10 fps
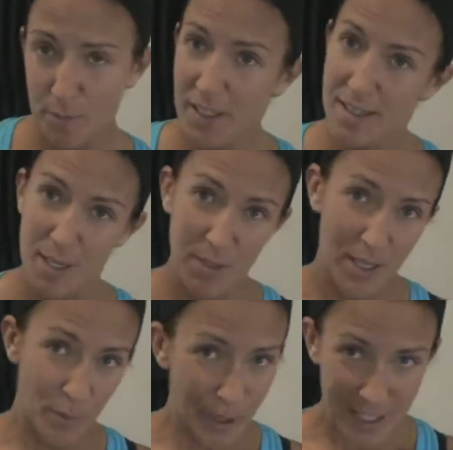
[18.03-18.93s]
because I was
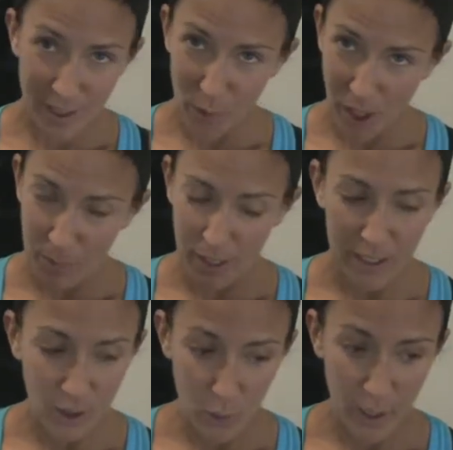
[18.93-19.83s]
either pressing the wrong
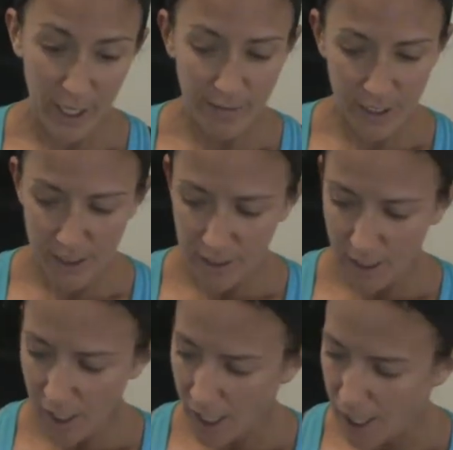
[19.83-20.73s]
button or whatever.
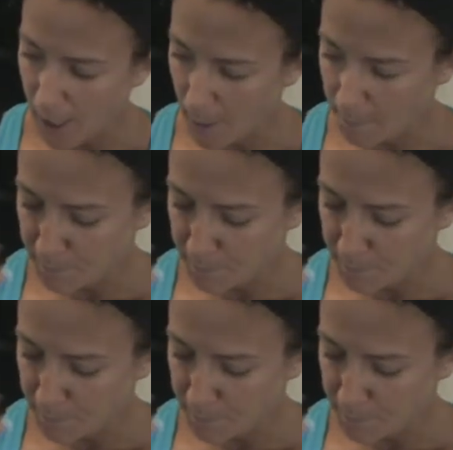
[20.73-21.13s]
Um,